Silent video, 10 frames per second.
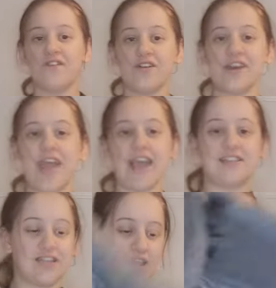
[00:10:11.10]
for
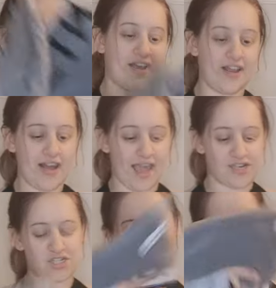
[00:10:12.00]
next out of our
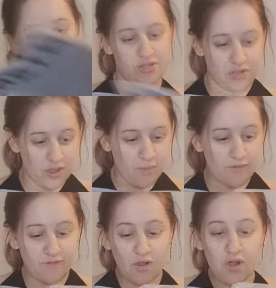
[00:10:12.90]
collection?
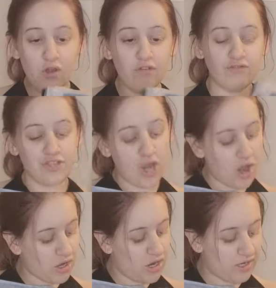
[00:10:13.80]
We've got a lot of
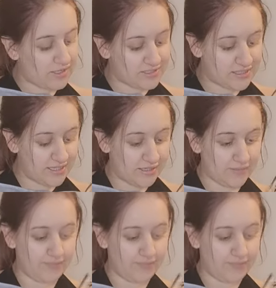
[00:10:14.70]
dark colours here.